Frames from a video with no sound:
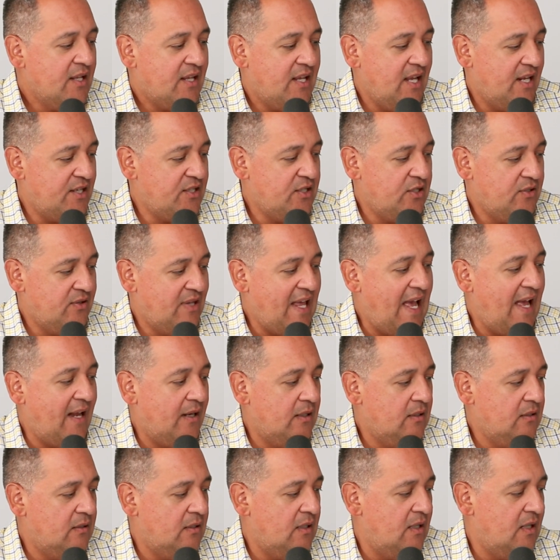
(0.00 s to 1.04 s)
get
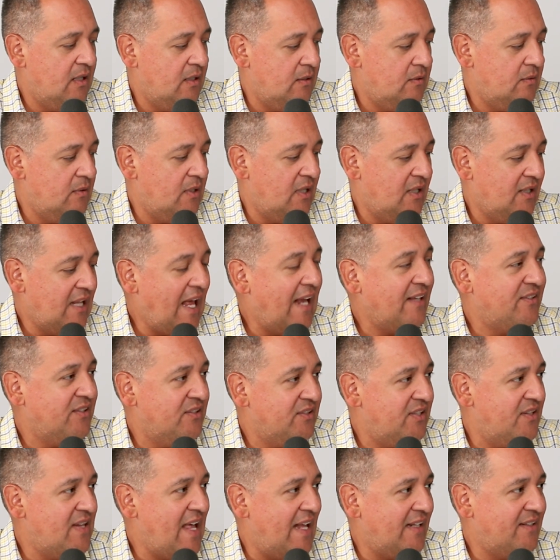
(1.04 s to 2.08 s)
that a
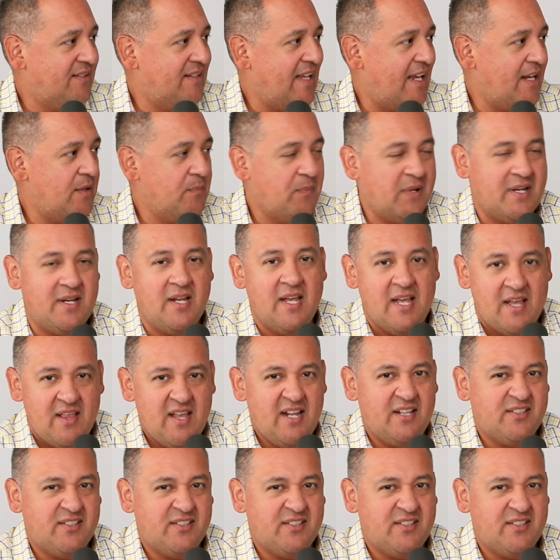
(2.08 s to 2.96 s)
license in that state. But it